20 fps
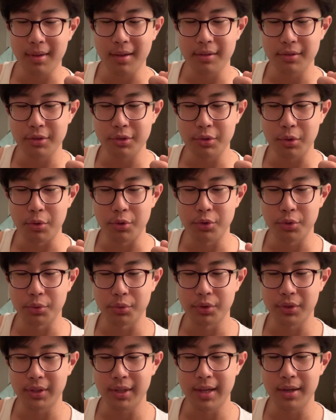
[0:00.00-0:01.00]
social
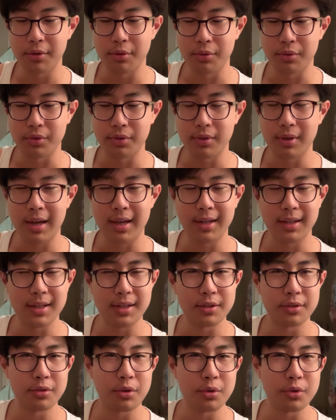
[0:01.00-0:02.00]
skills and
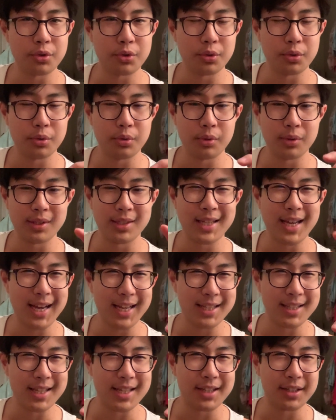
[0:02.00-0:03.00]
these social
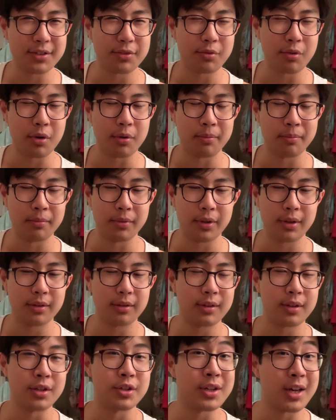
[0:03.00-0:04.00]
tactics from
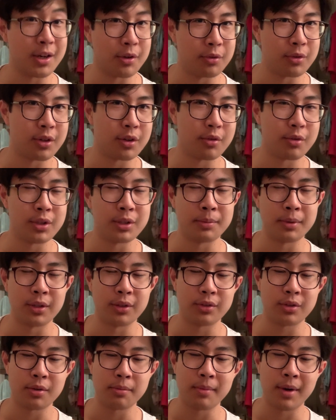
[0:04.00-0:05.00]
the channel
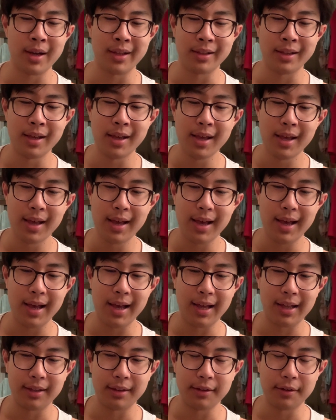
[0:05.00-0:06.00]
Charisma Command.
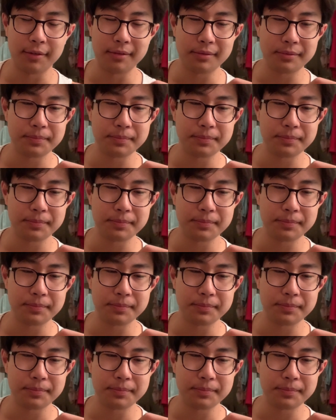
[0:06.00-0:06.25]
And